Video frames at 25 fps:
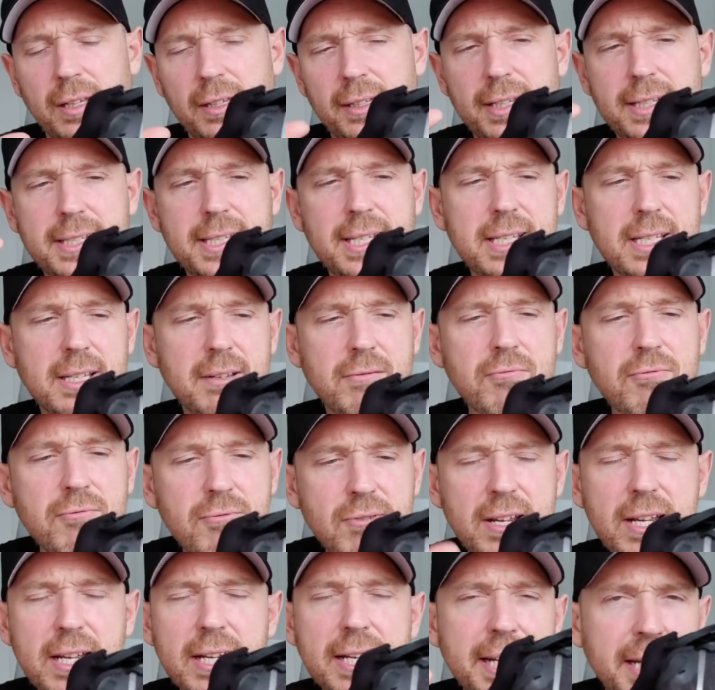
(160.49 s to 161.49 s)
This is a
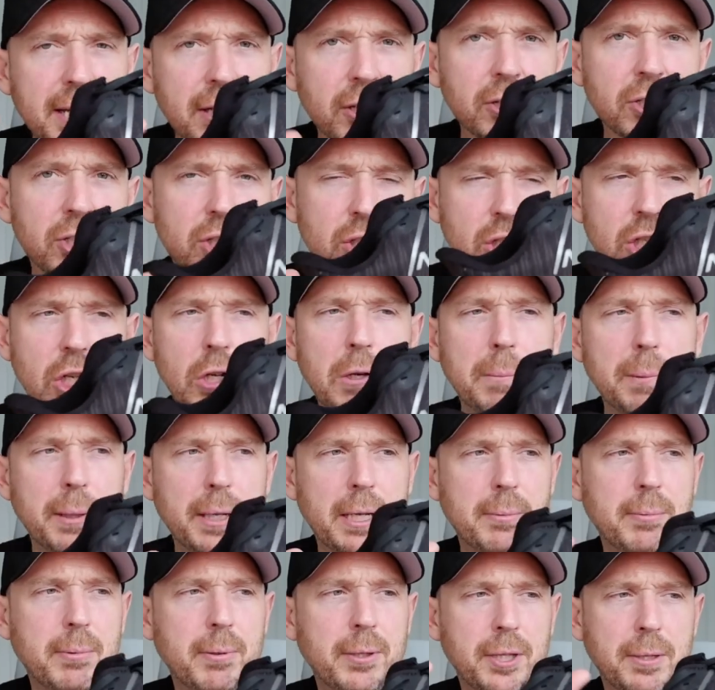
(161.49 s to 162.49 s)
really good shoe,
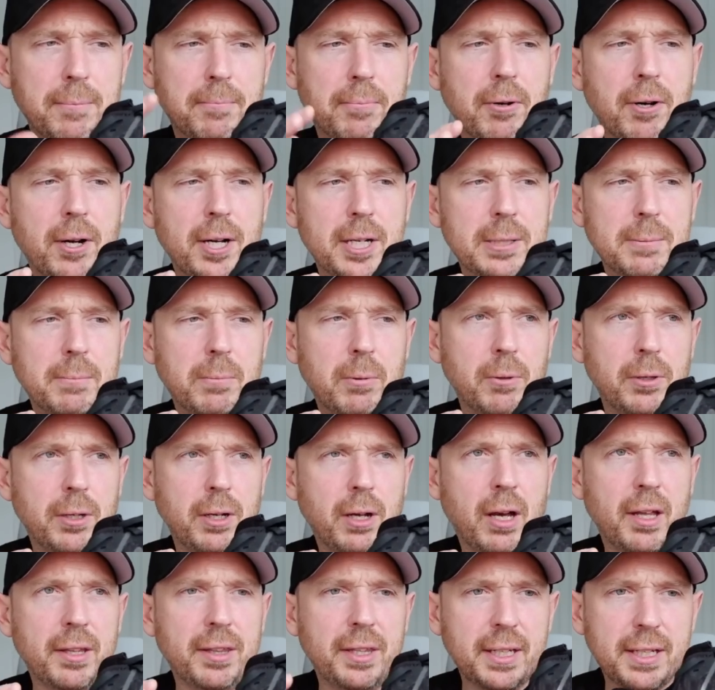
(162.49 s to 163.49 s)
people, at the price point.
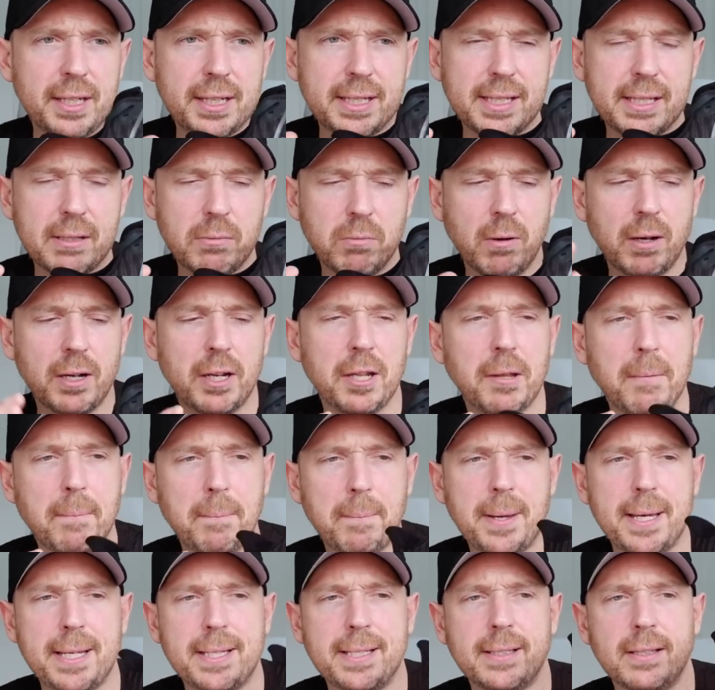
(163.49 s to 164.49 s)
I think this is one of the
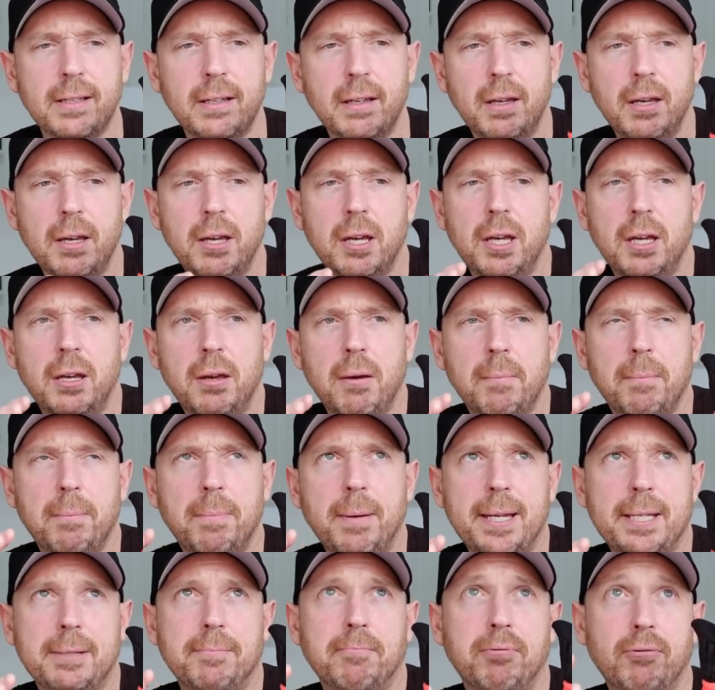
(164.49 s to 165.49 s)
best
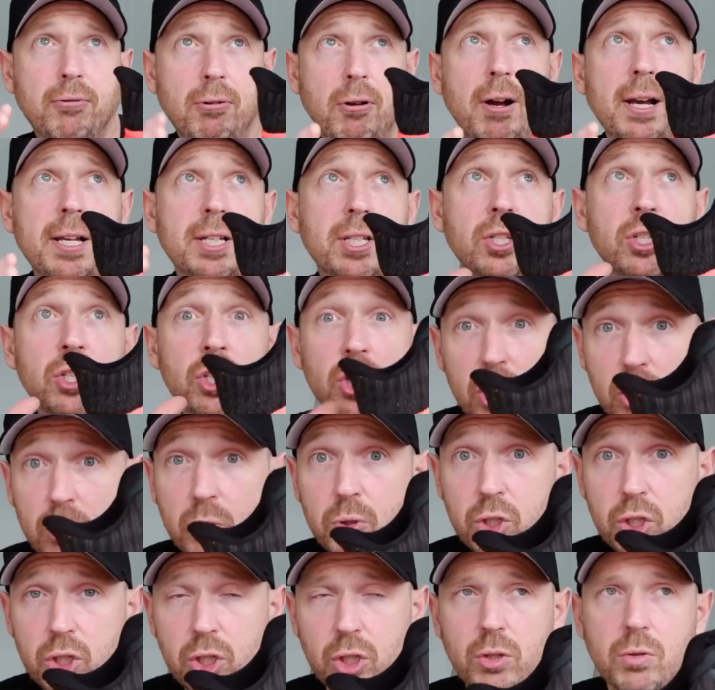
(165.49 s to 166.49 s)
best priced
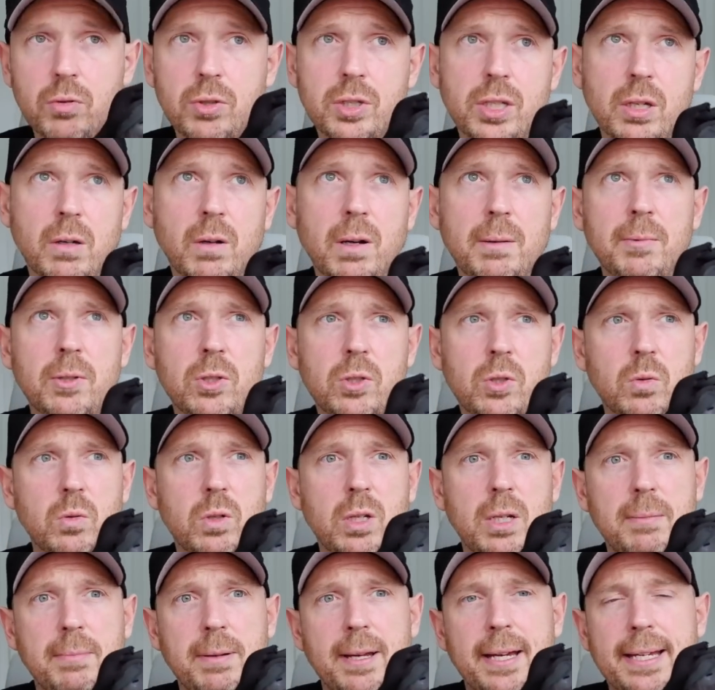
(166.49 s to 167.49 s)
new shoes. So I'm not
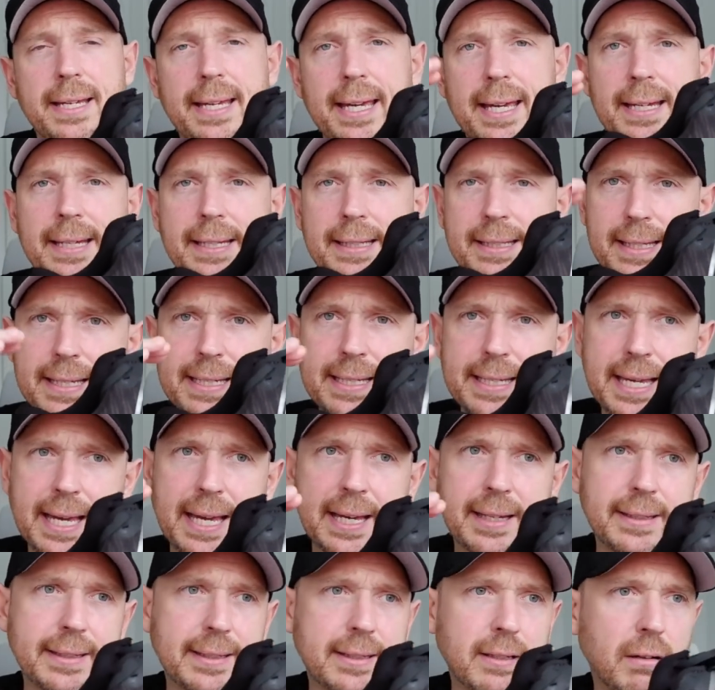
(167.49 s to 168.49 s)
talking about getting a
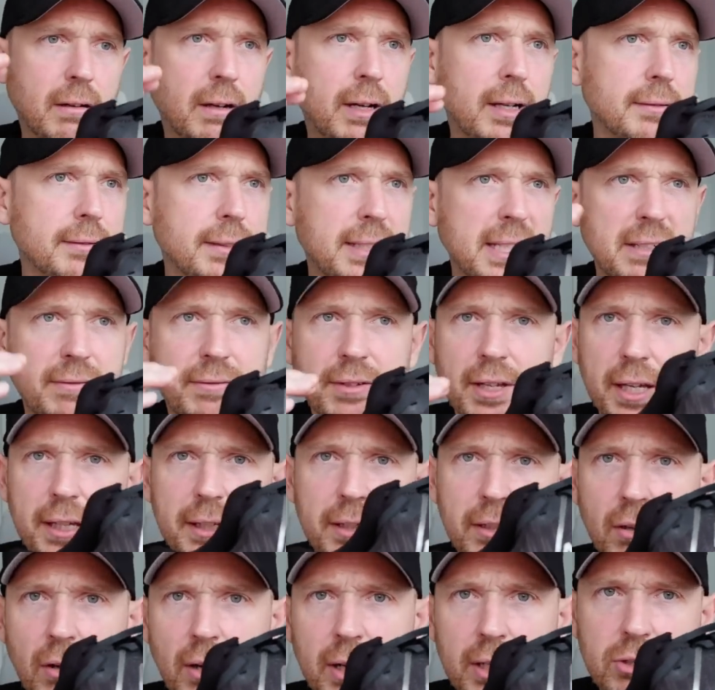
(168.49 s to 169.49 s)
discounted like D V
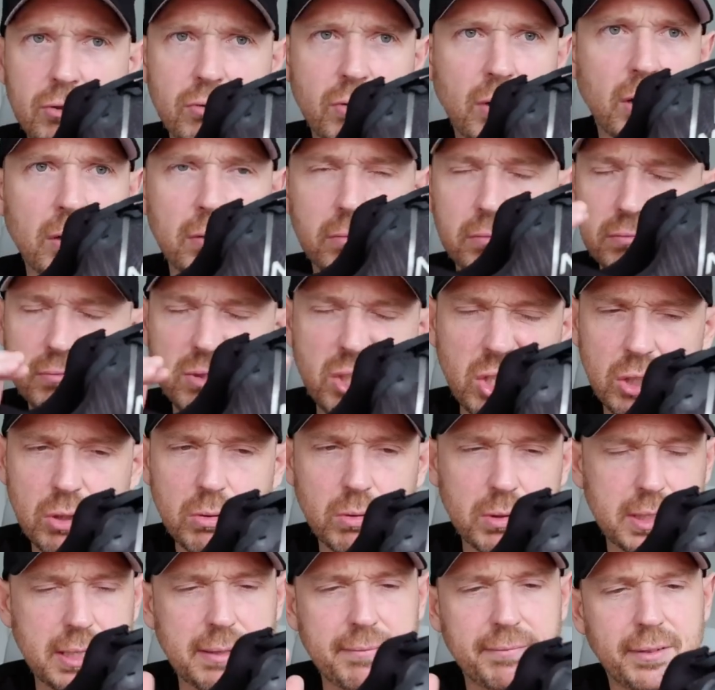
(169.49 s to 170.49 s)
eight Nitro two
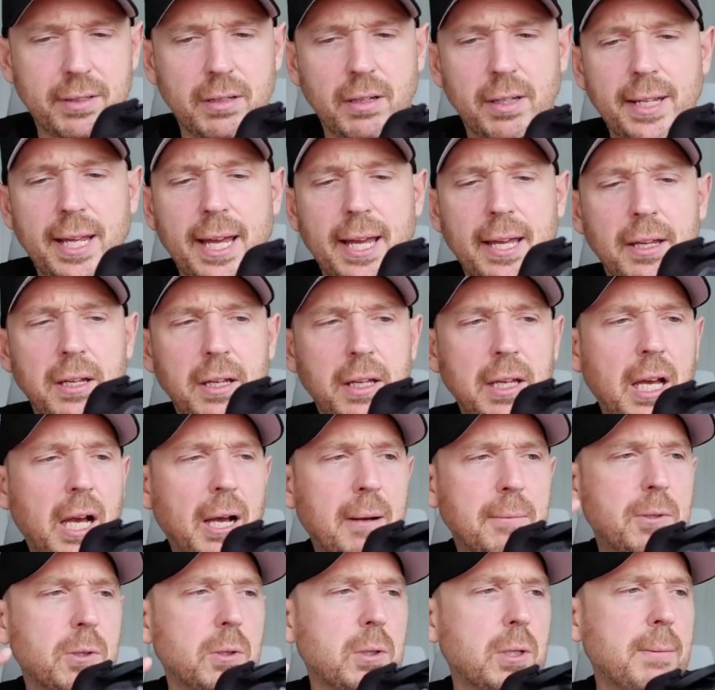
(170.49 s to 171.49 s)
or something like that.
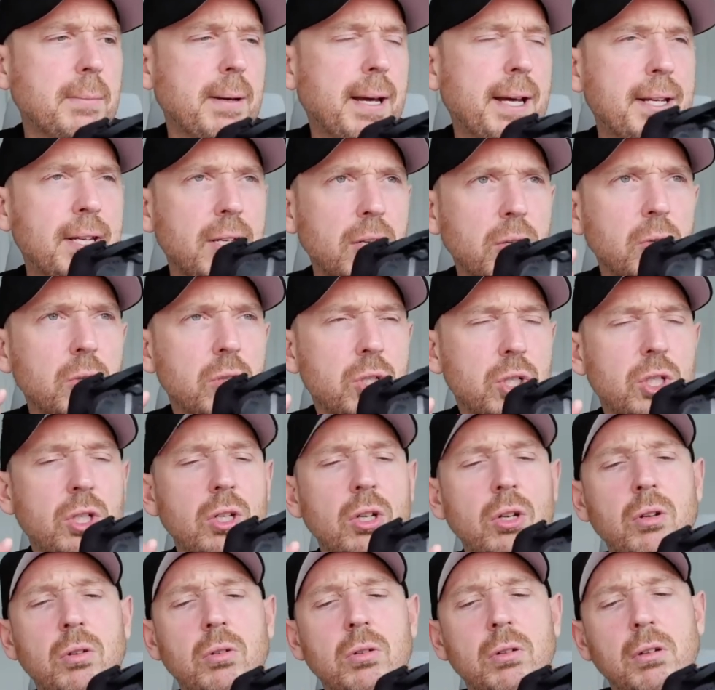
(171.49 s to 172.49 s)
I'm talking about a new
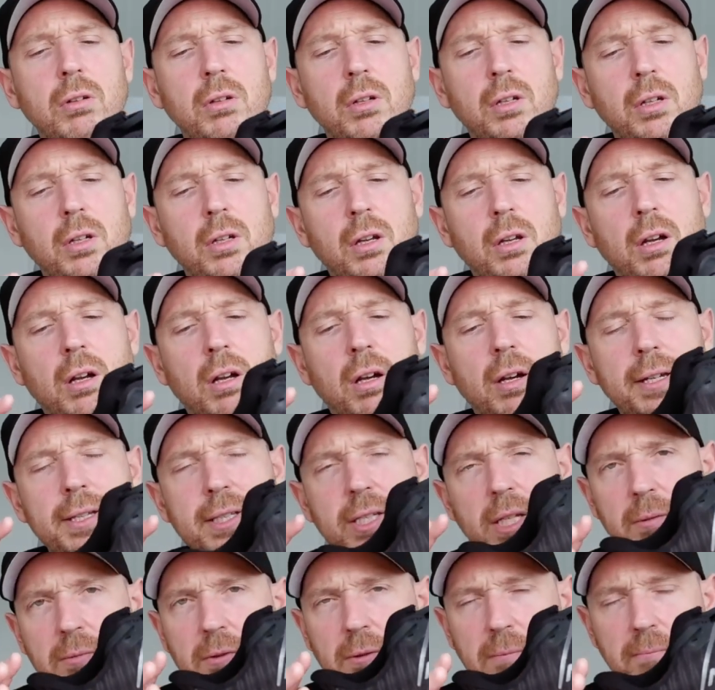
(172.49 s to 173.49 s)
shoe uh, in
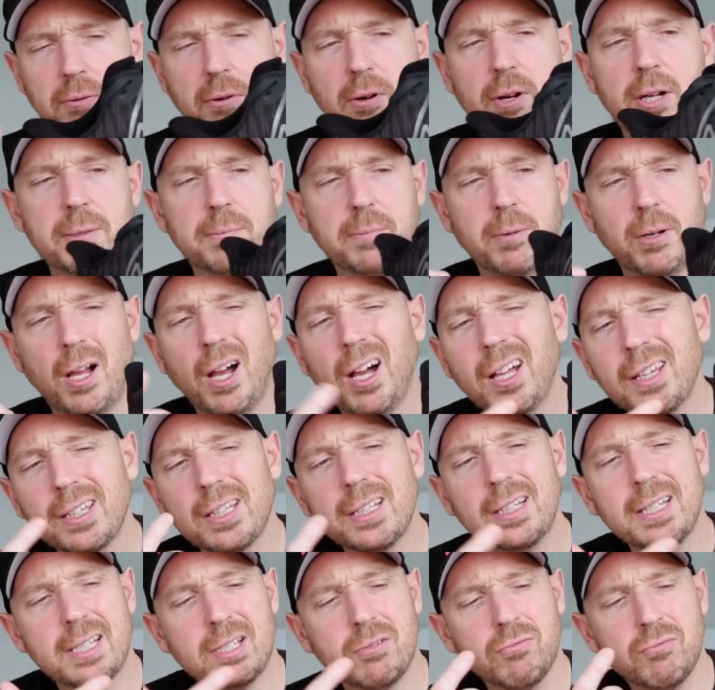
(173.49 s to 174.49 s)
terms of price point. I
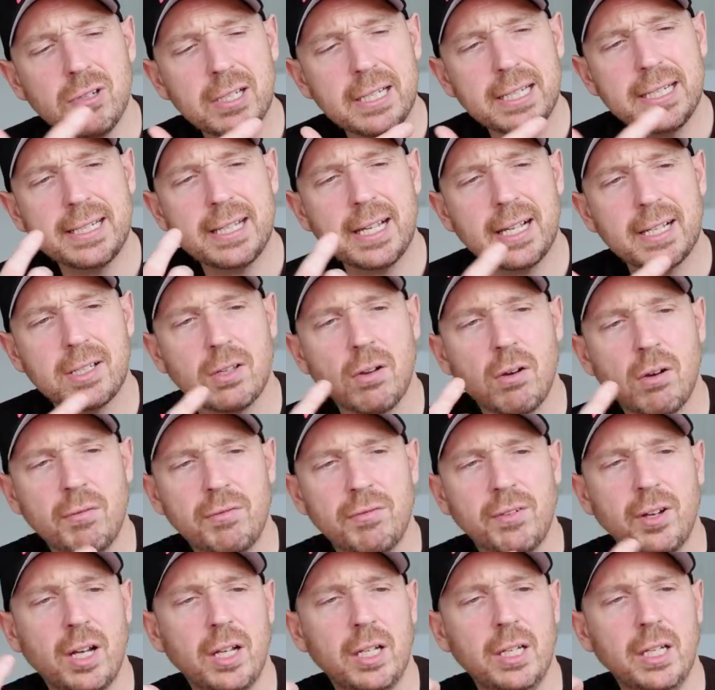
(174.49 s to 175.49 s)
think this really does
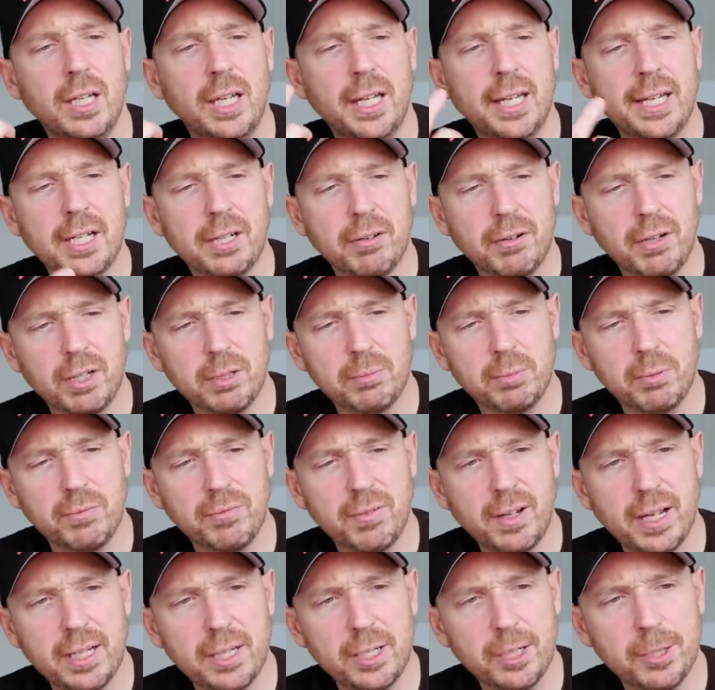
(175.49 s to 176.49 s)
offer incredible
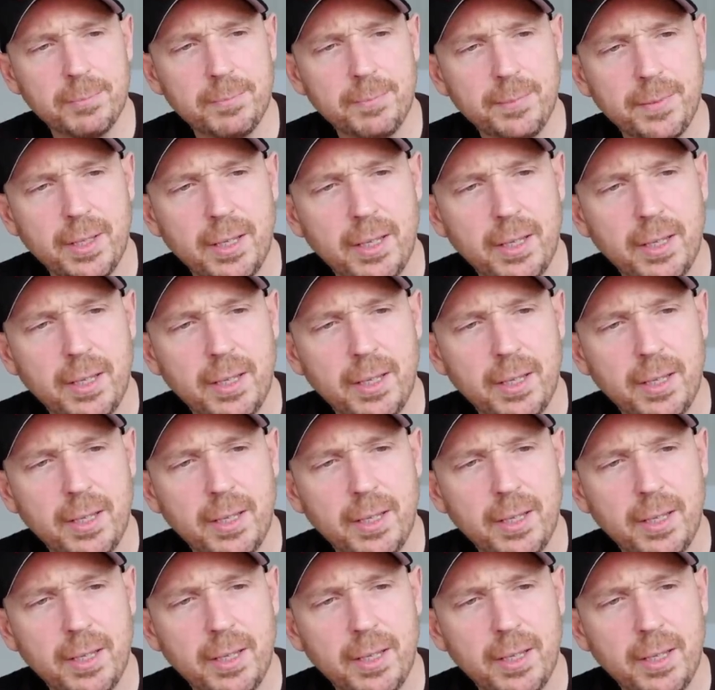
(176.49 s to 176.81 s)
value.